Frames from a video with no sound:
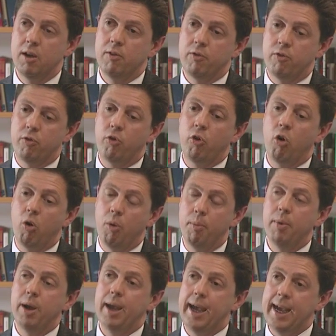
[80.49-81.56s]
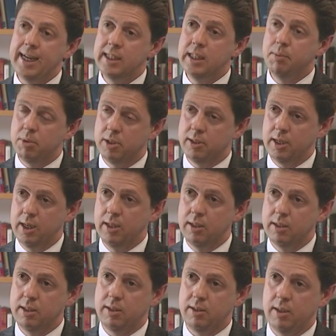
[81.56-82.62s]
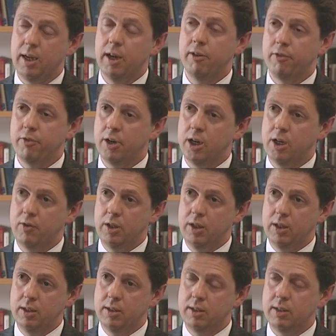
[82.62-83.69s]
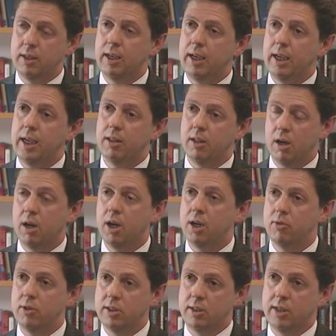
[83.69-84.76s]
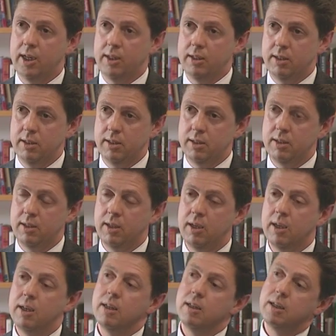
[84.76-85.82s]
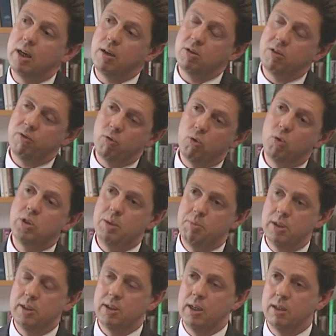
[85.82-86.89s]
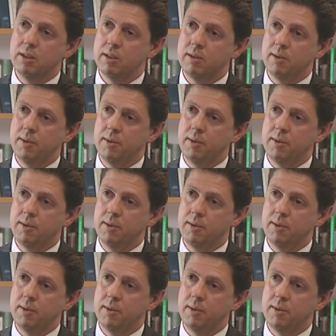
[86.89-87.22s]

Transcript: from 80% at 5 years in the high-risk cases down to 40%.